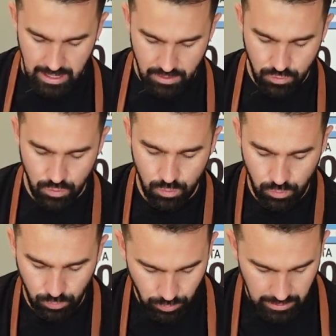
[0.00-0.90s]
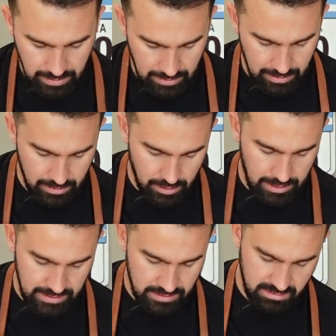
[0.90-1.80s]
into really
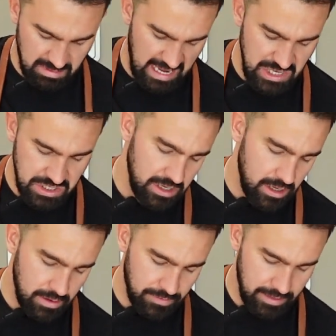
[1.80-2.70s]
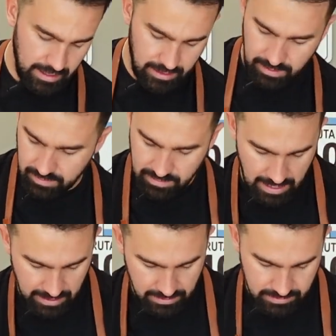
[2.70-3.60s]
nice 1.5 inch thick
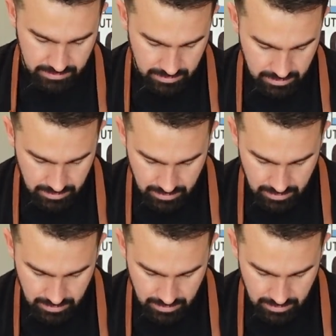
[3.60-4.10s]
steaks.